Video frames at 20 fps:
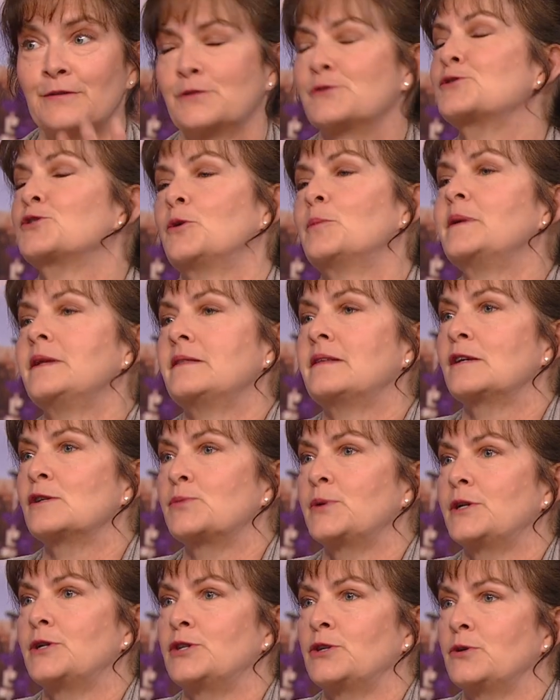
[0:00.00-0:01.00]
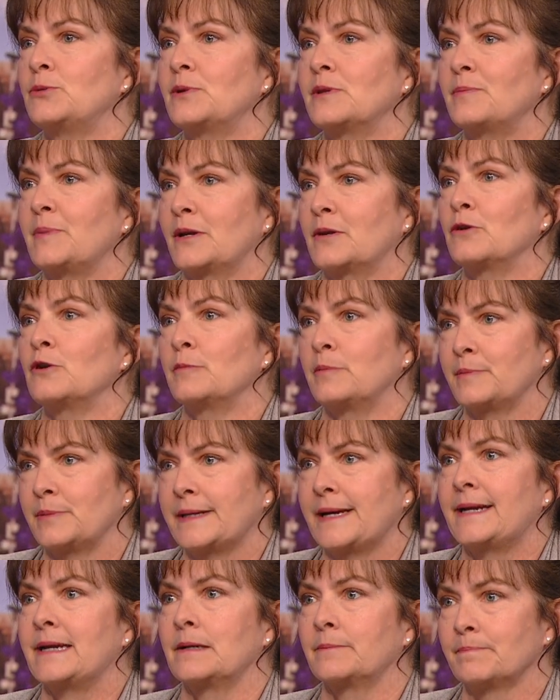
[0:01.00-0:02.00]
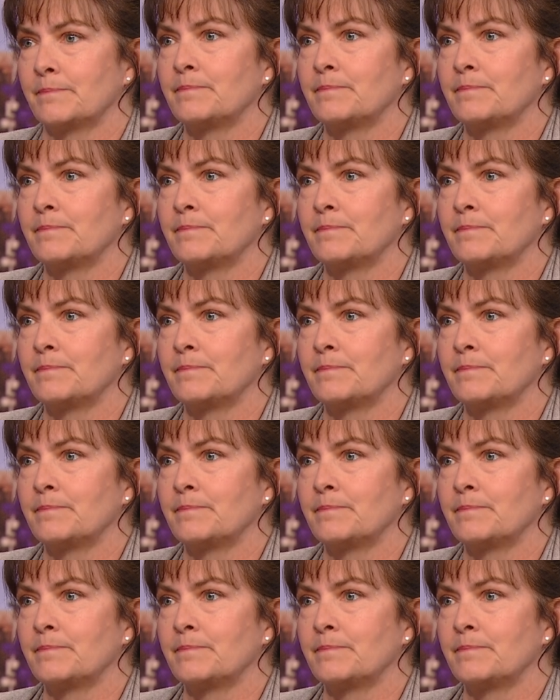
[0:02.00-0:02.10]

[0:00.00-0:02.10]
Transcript: There's so many things we could do with better urban planning.